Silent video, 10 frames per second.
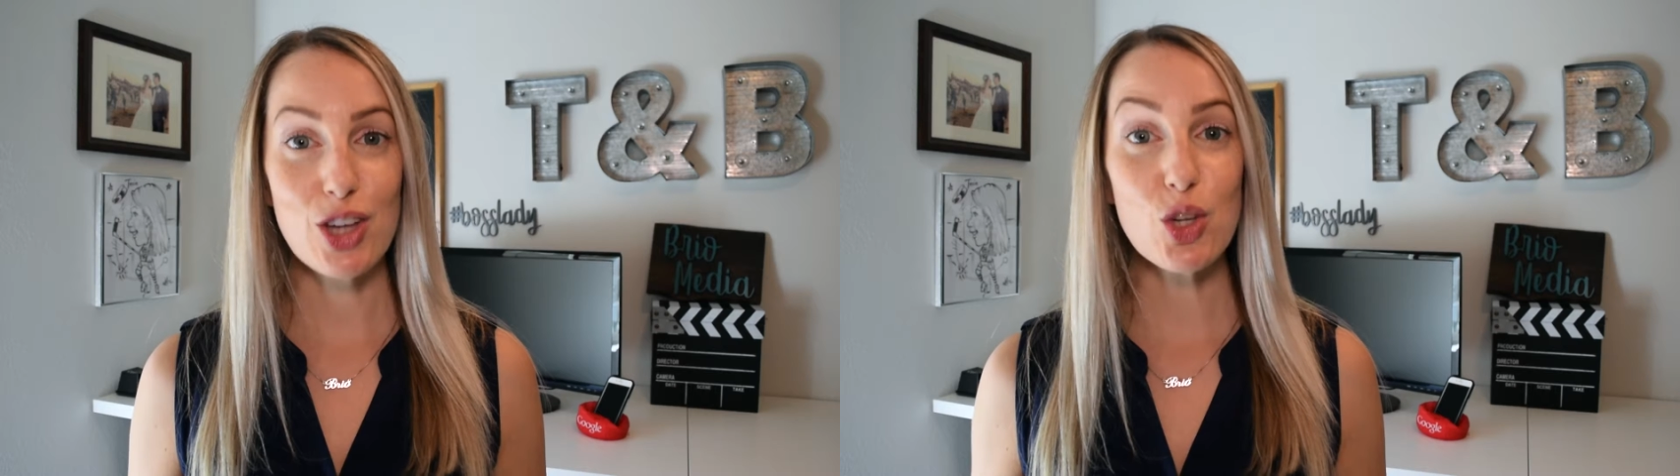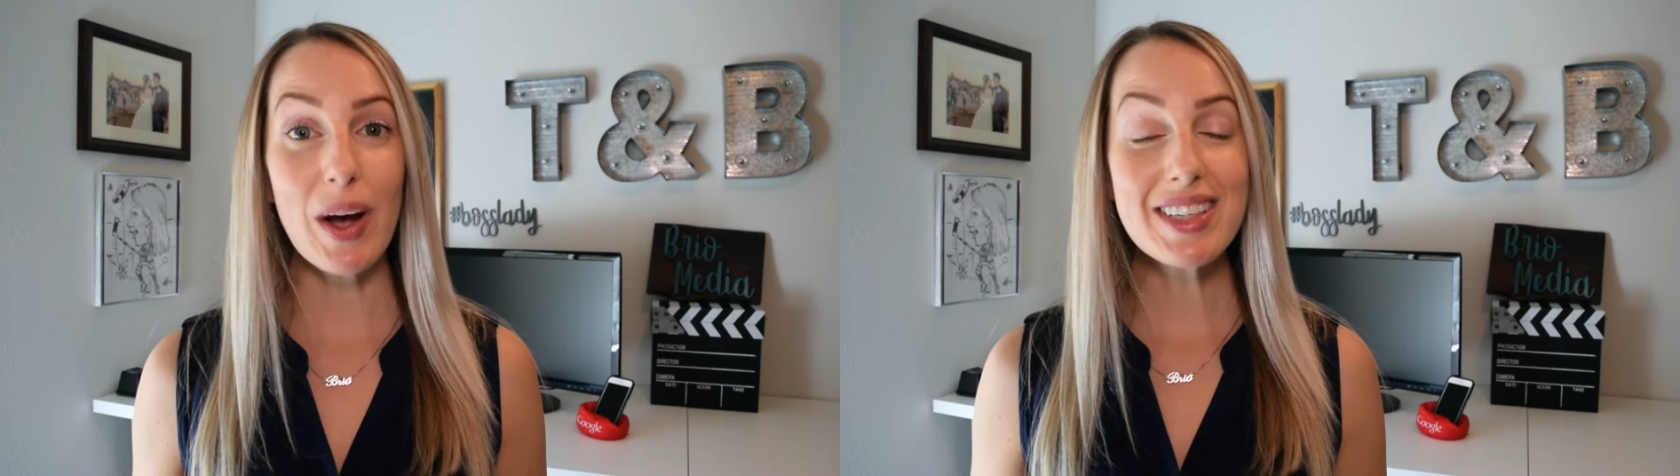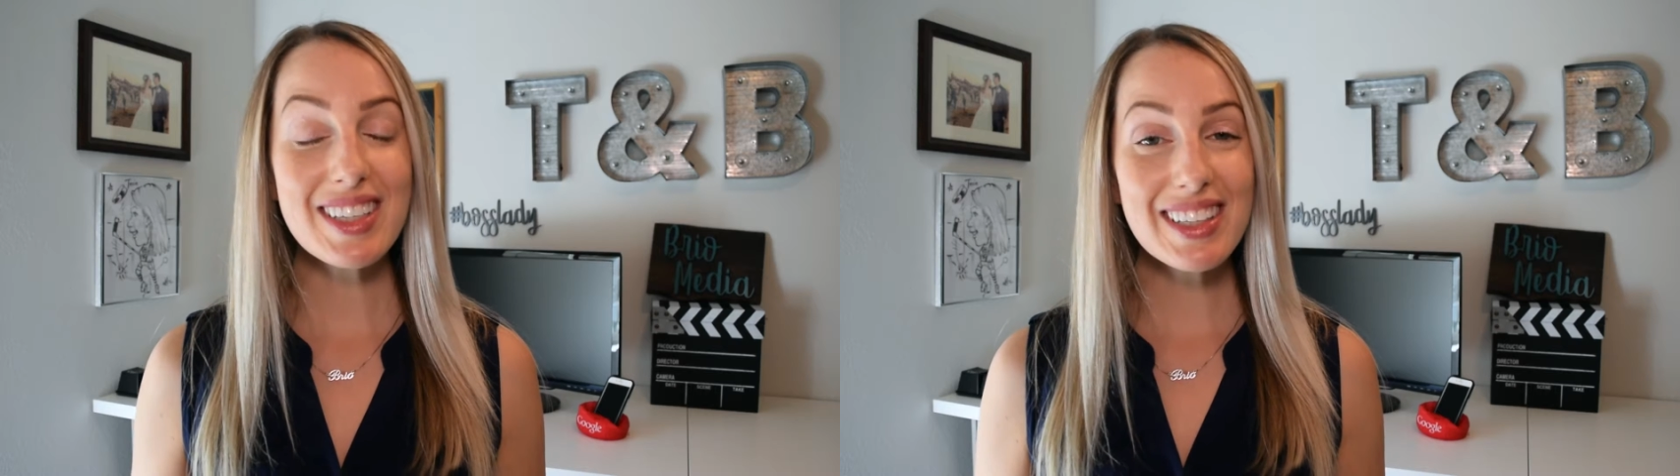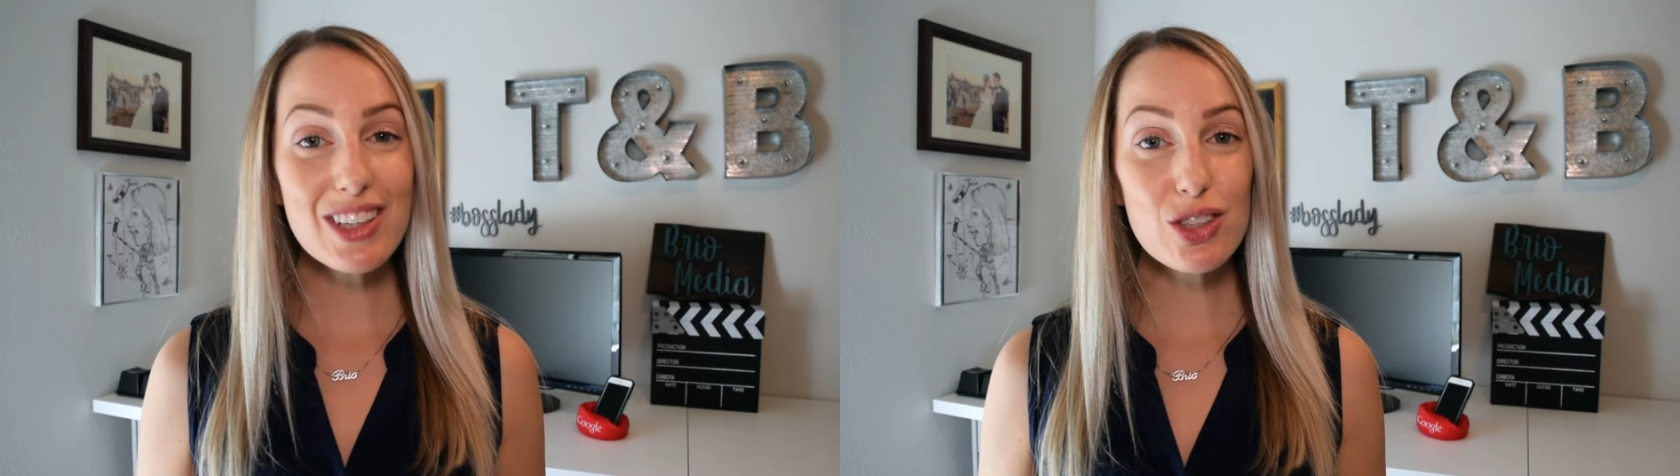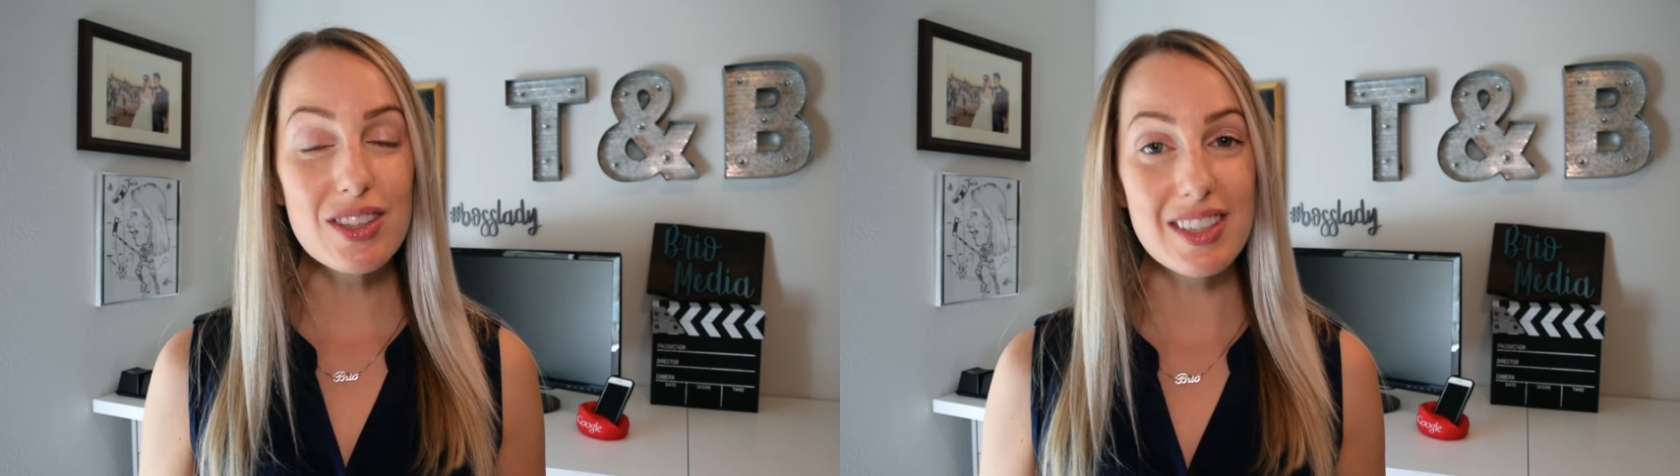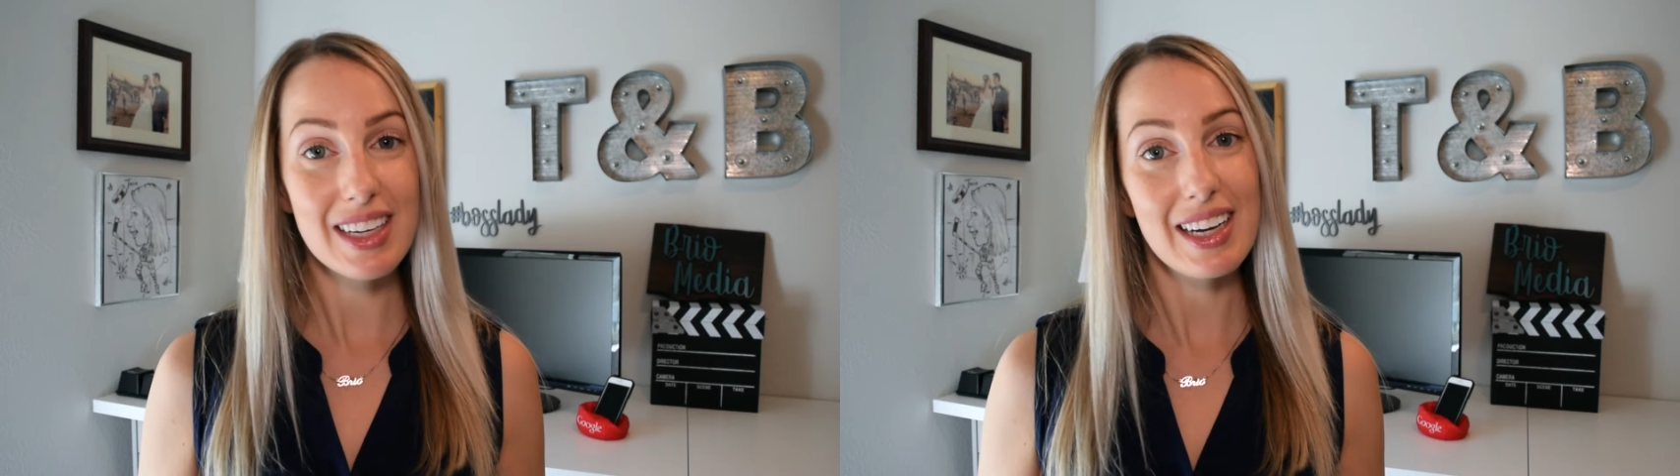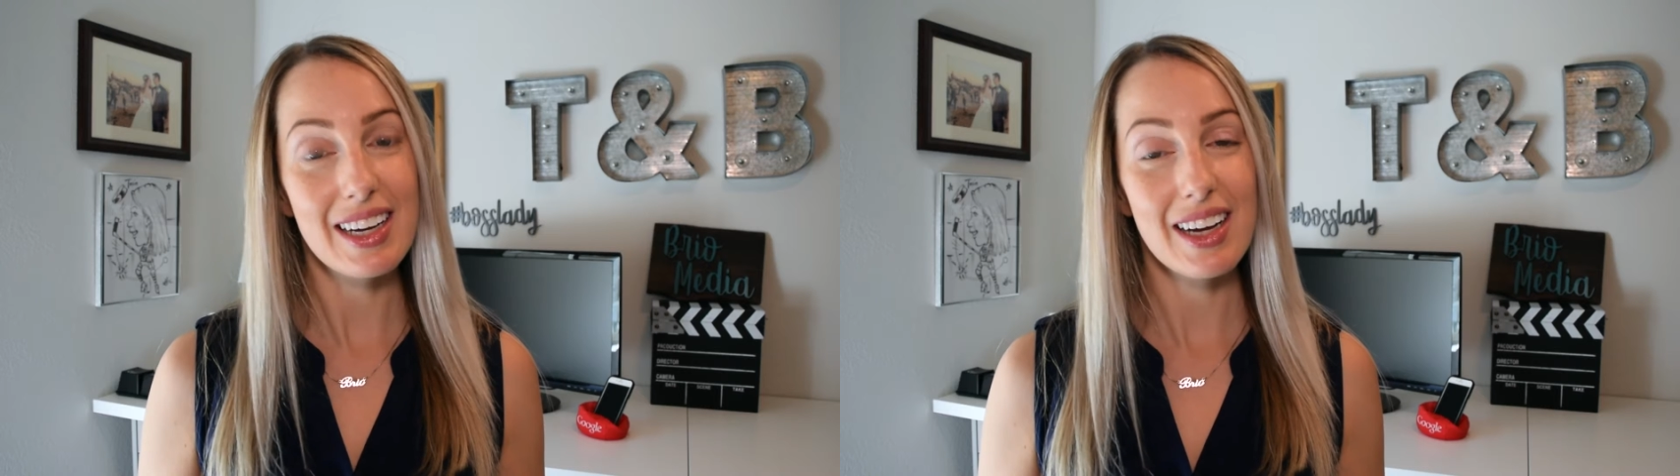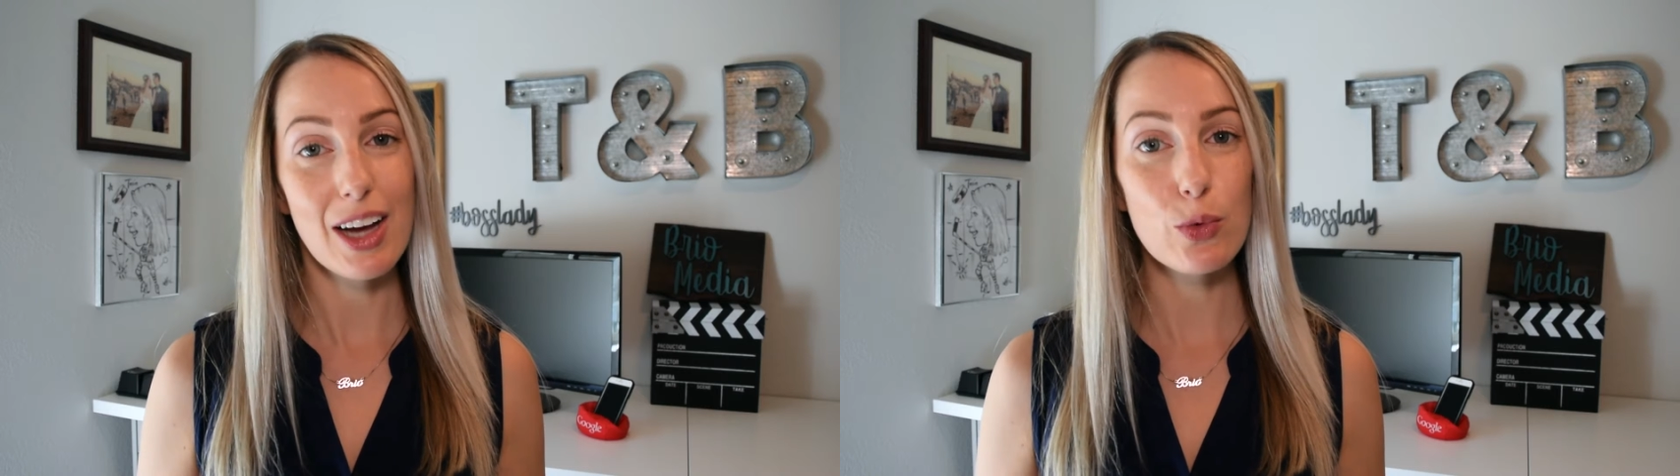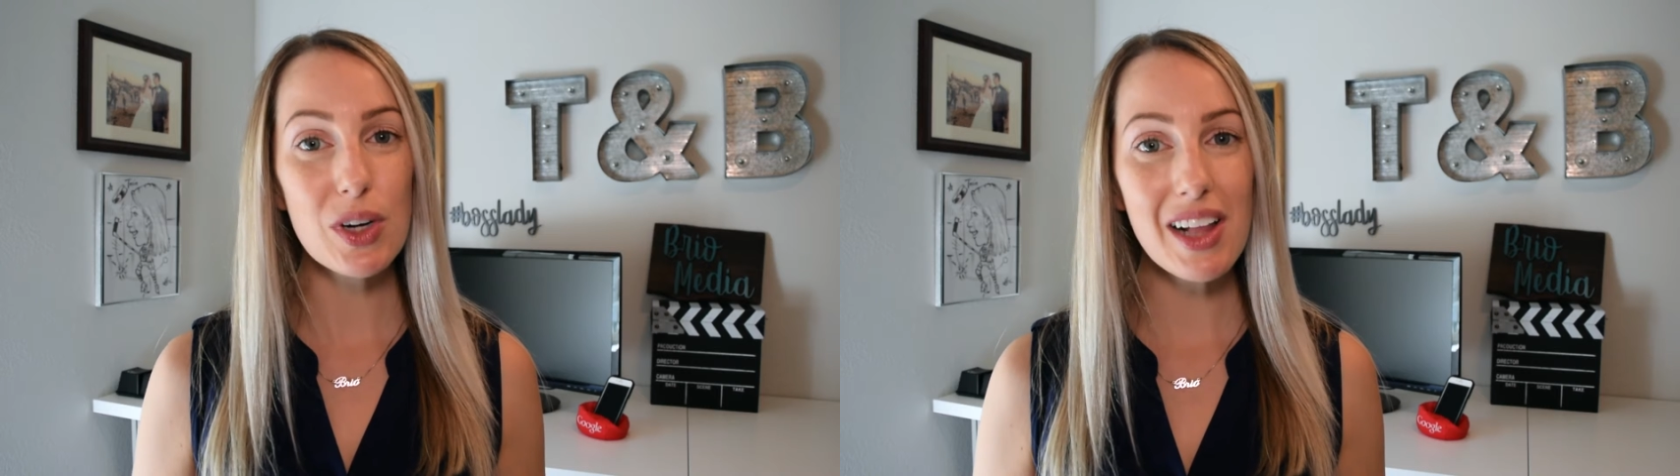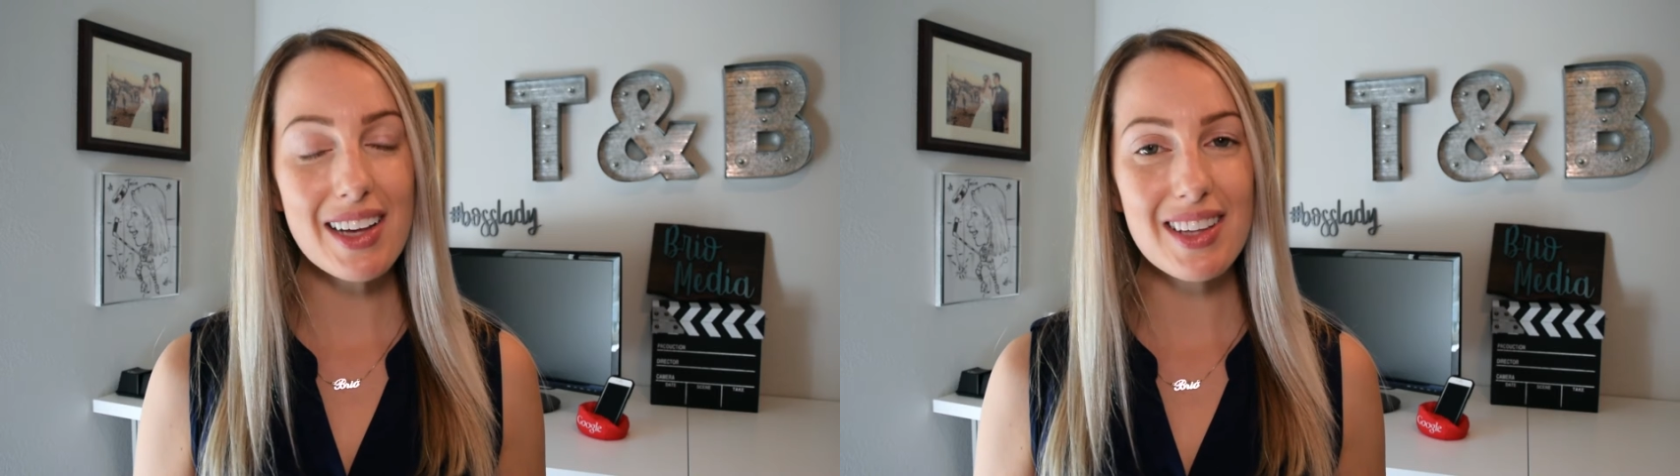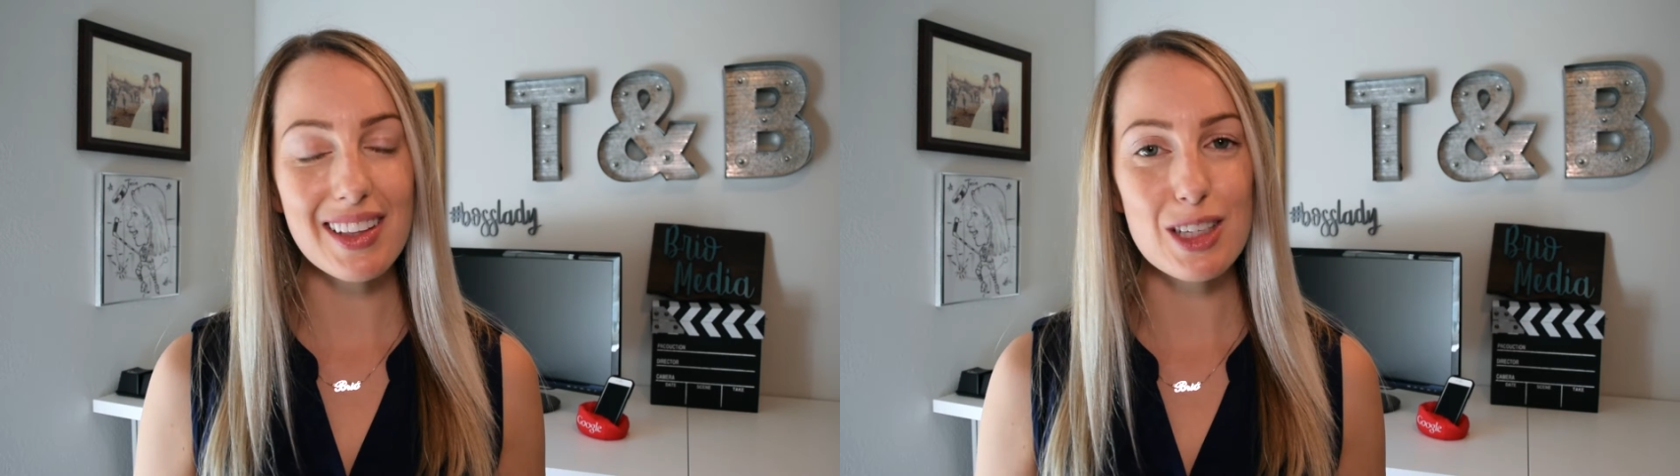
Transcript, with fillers: So I did a little digging and realized that